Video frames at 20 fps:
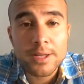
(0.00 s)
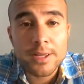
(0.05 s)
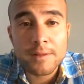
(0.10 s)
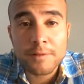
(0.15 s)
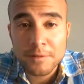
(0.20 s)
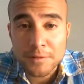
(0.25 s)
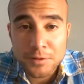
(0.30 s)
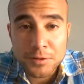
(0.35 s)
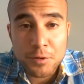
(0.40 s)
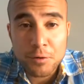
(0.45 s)

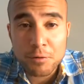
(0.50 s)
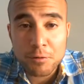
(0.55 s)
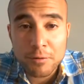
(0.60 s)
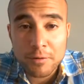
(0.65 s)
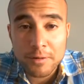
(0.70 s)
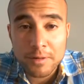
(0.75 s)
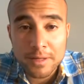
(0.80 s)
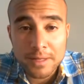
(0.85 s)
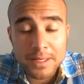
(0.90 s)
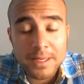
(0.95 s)
in this
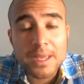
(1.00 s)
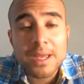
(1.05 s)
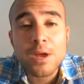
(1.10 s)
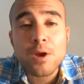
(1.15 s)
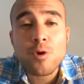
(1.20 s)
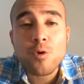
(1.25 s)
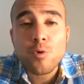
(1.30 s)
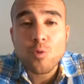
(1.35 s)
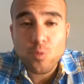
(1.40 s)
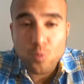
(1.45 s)
earthly
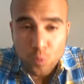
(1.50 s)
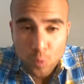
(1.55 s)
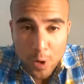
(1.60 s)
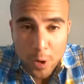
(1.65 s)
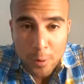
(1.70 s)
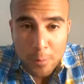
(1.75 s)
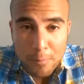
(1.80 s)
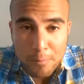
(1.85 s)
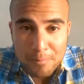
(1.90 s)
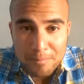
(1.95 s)

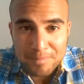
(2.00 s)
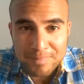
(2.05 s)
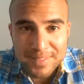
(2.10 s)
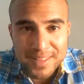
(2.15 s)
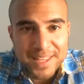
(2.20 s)
realm.